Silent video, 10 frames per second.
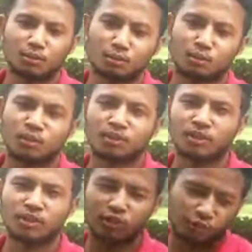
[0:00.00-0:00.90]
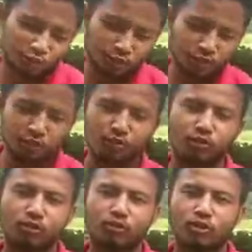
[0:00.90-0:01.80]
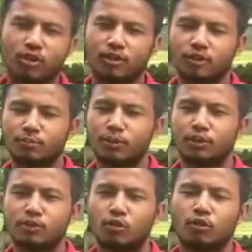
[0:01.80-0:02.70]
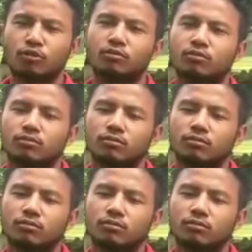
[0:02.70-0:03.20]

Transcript: So, in continuation to her speech on